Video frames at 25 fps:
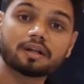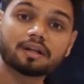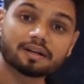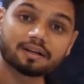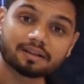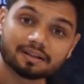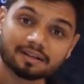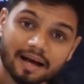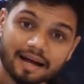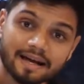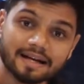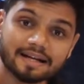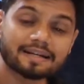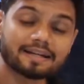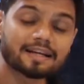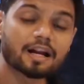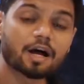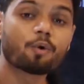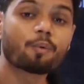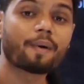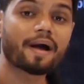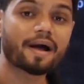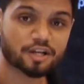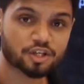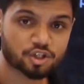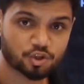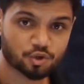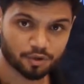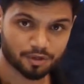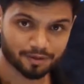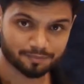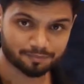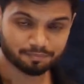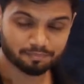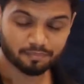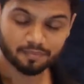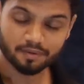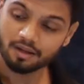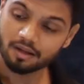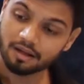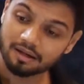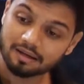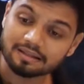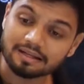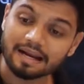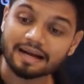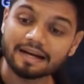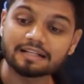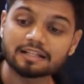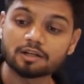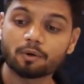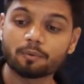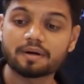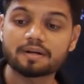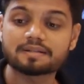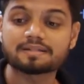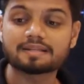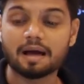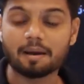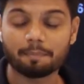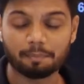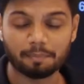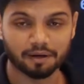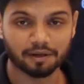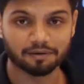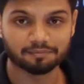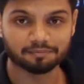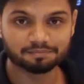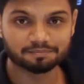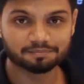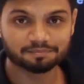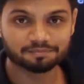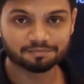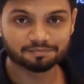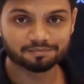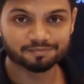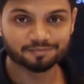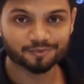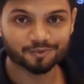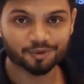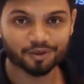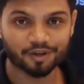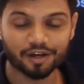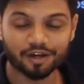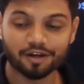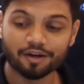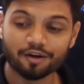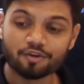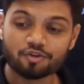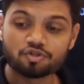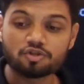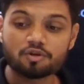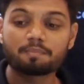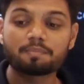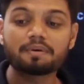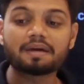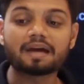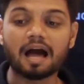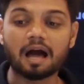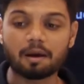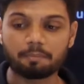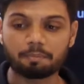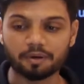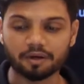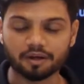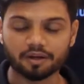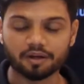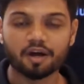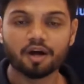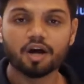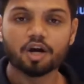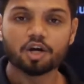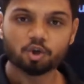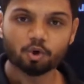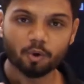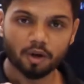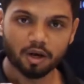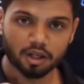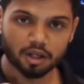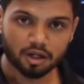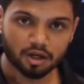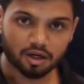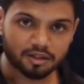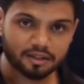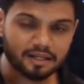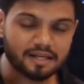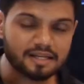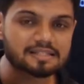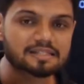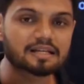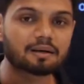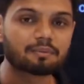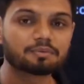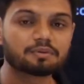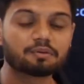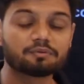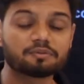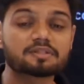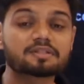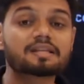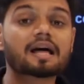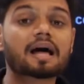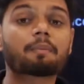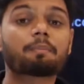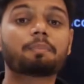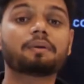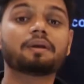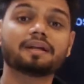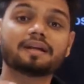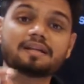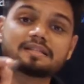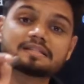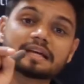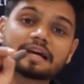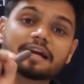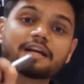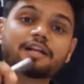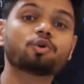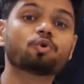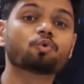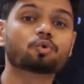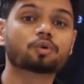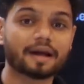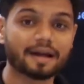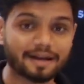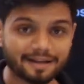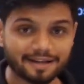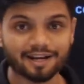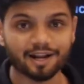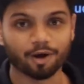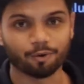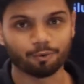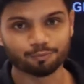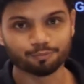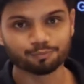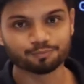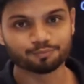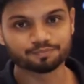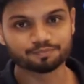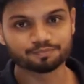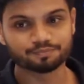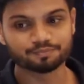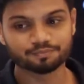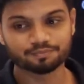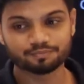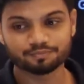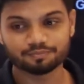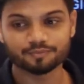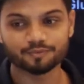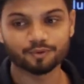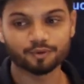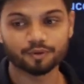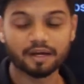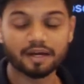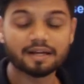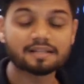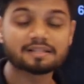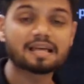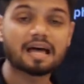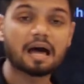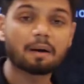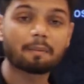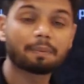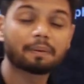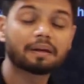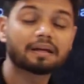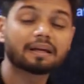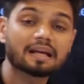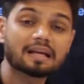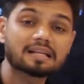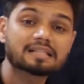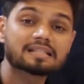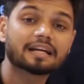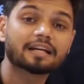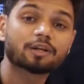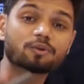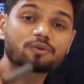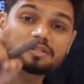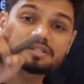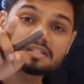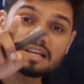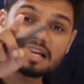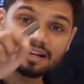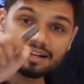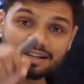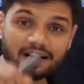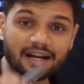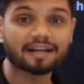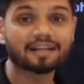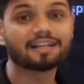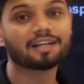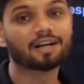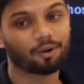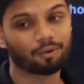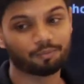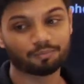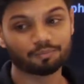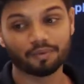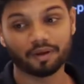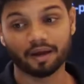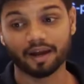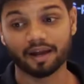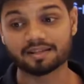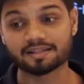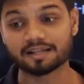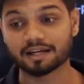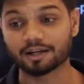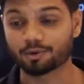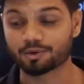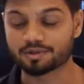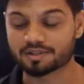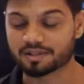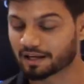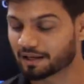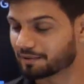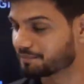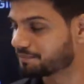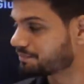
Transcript: right now. Actually, right now it is happening. Okay. So be happy. You are learning something which is happening inside you right now. Okay, it's happening inside your cell right now. Inside your cell.